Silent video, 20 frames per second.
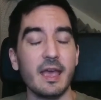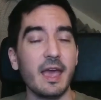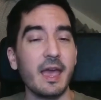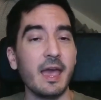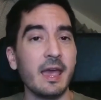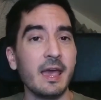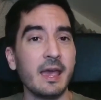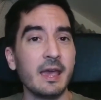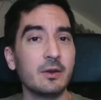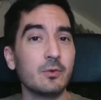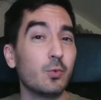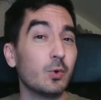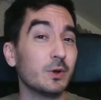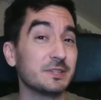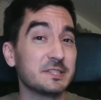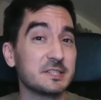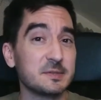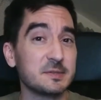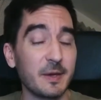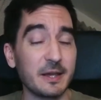And
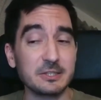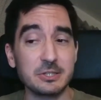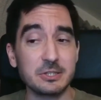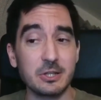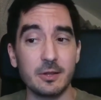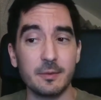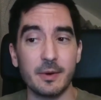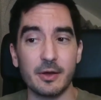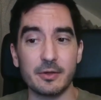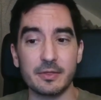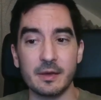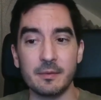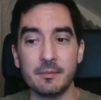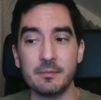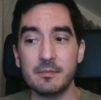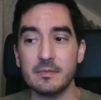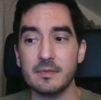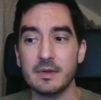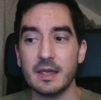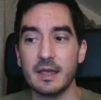what's special about
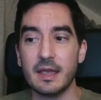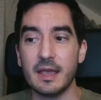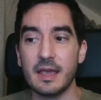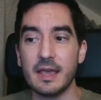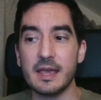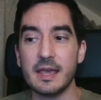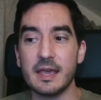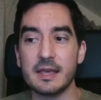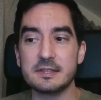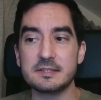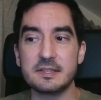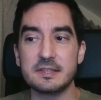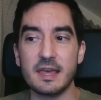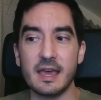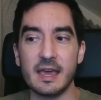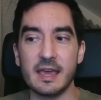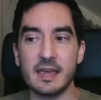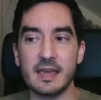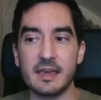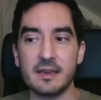them is
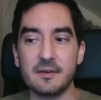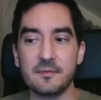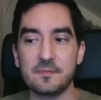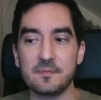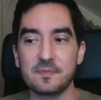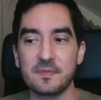they